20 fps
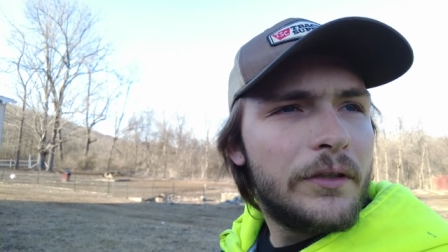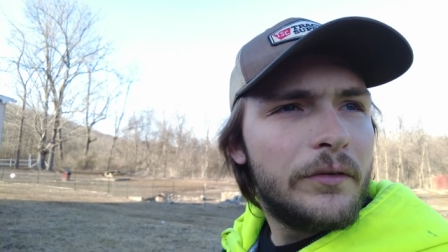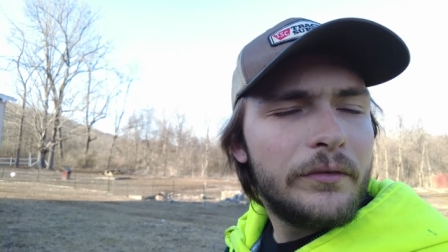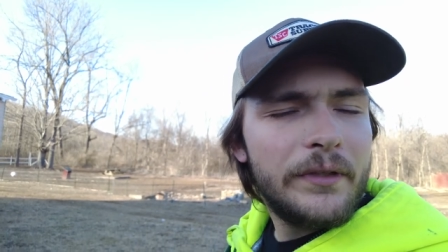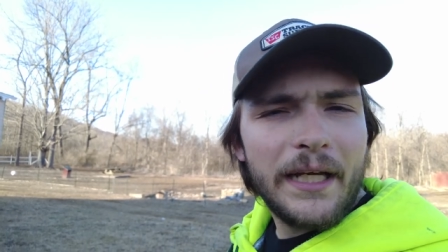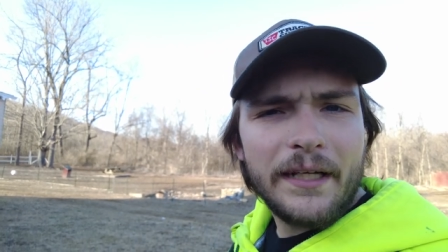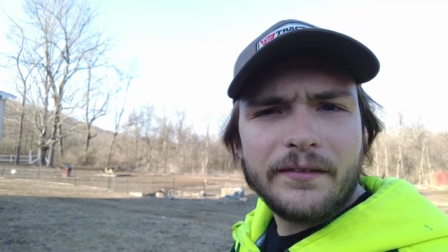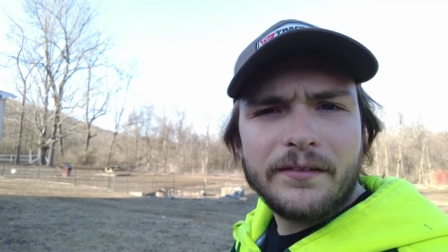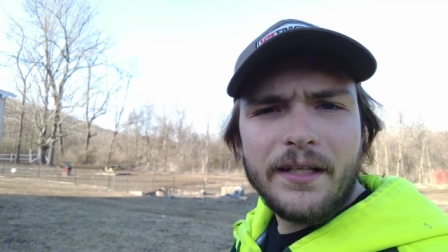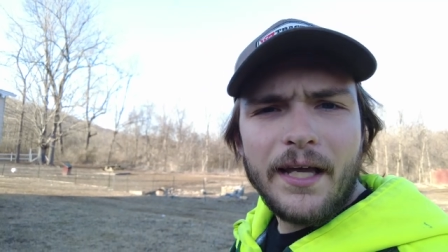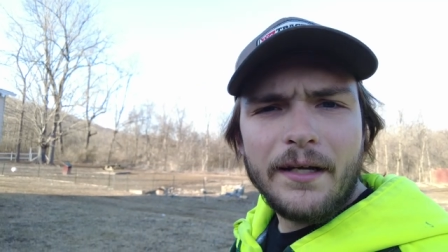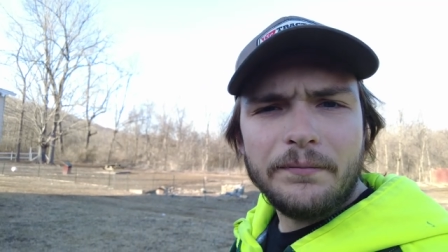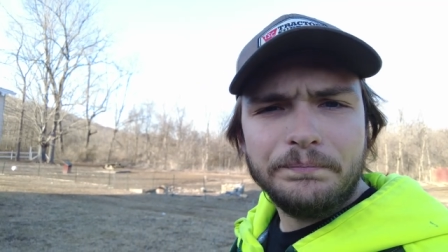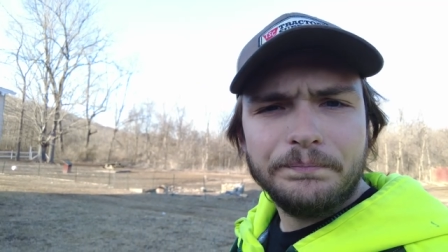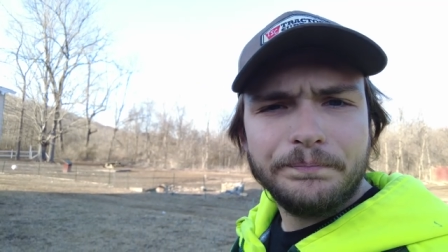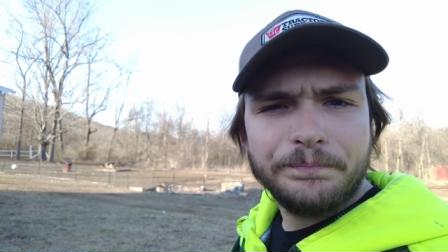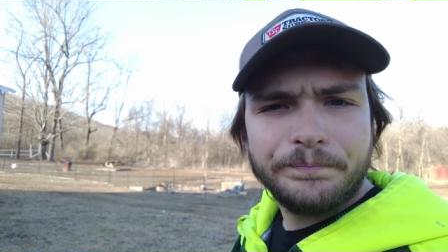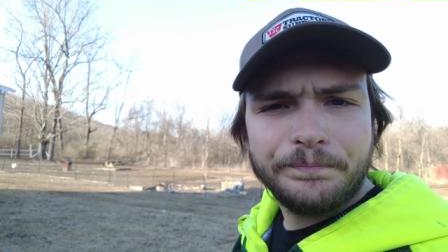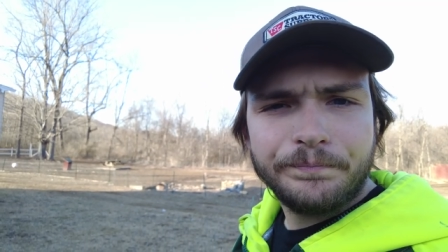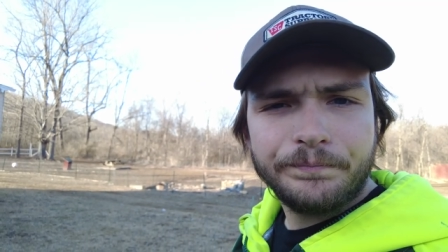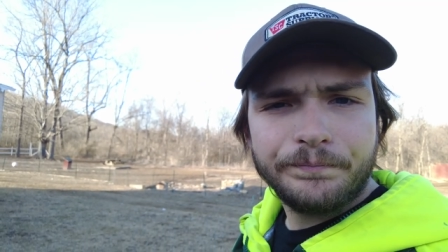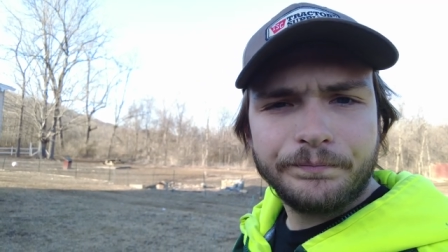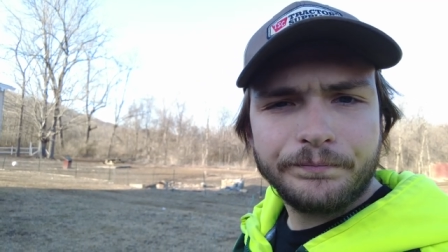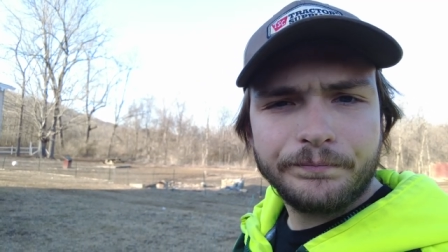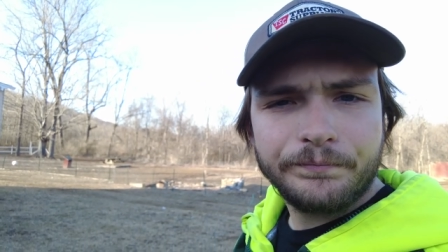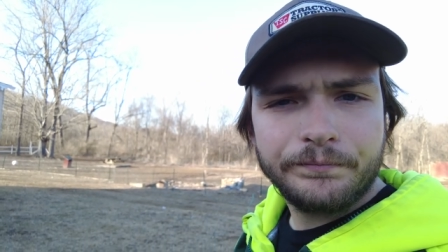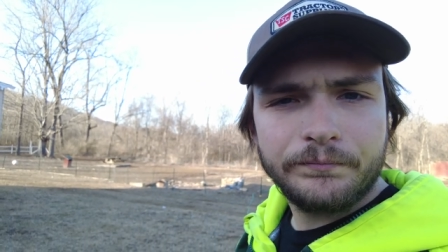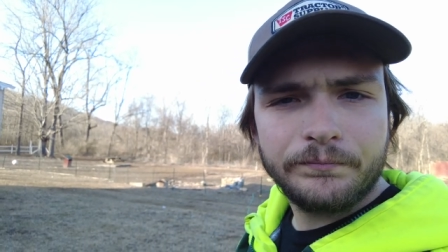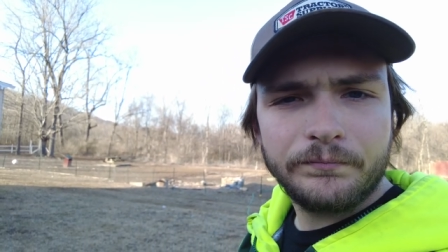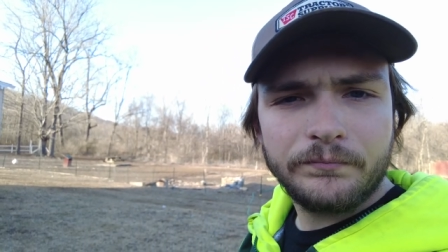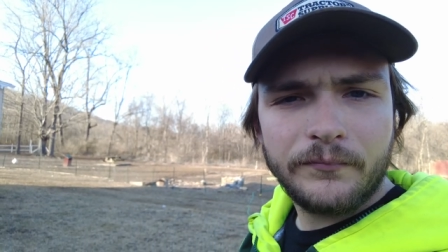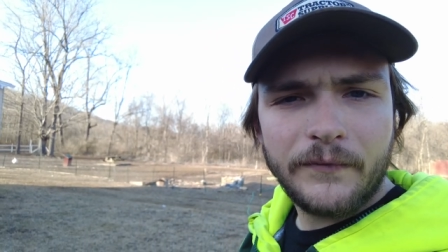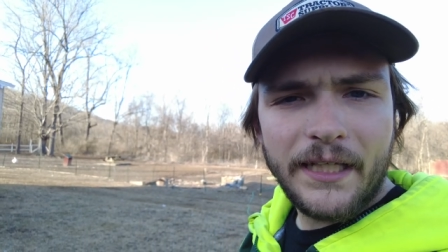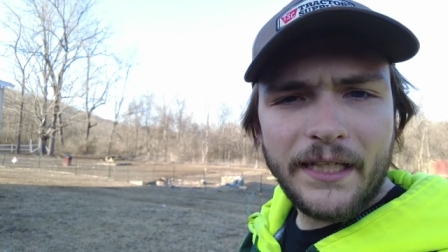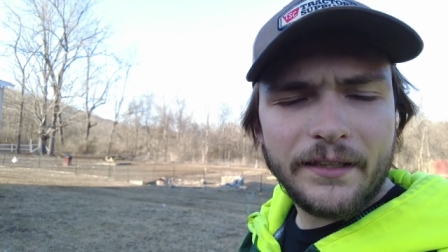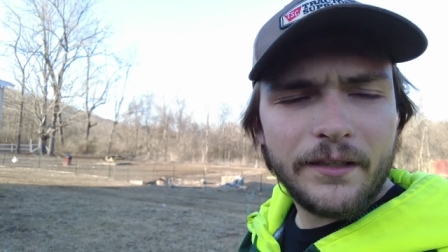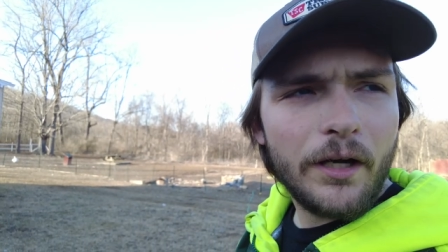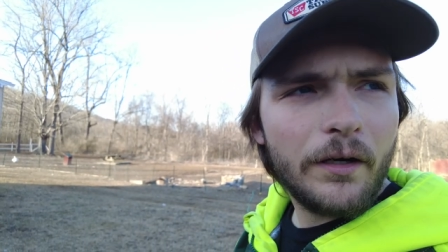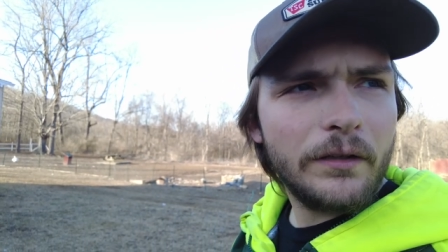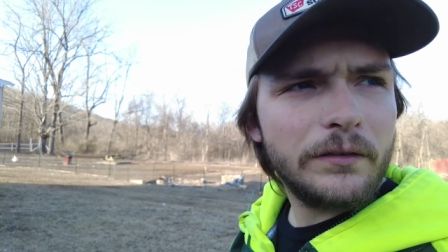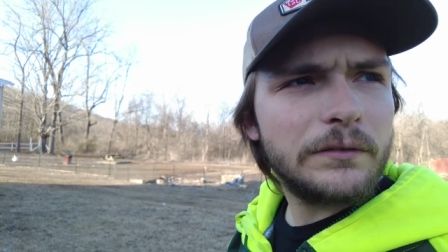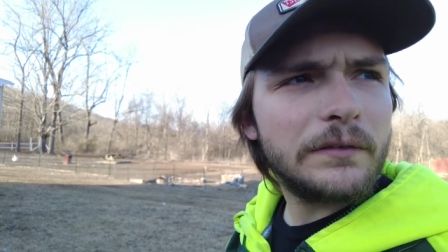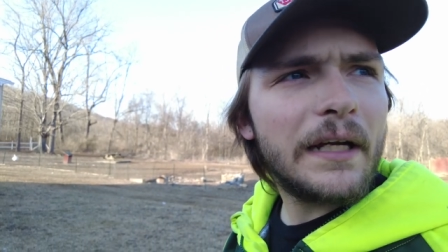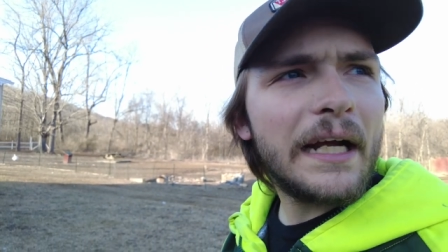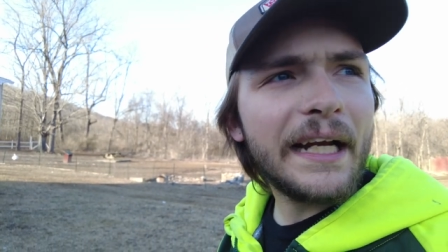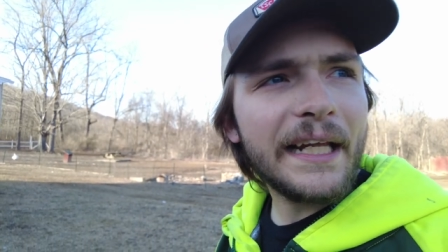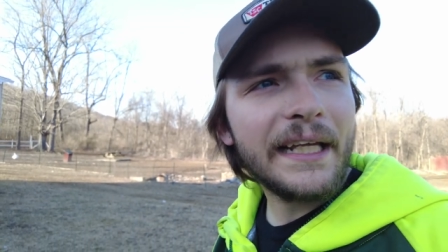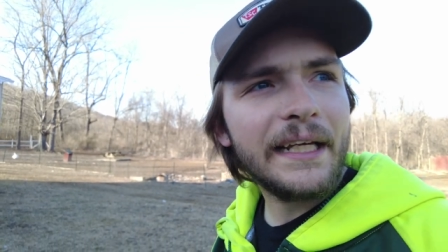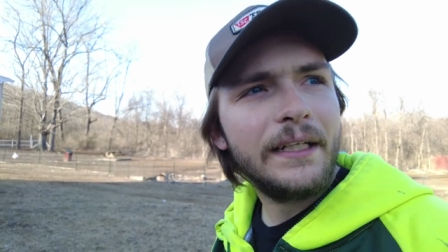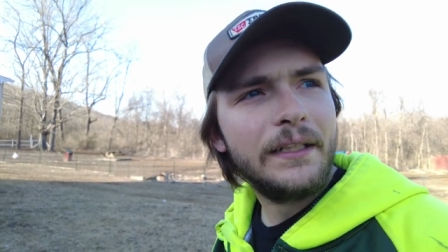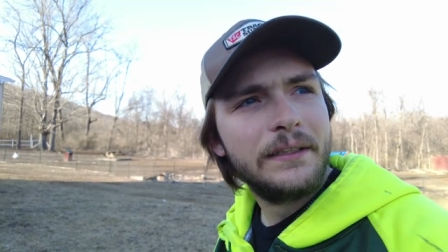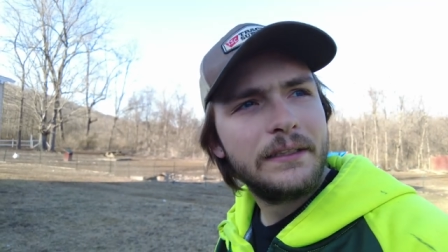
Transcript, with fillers: Next step, get the garden ready.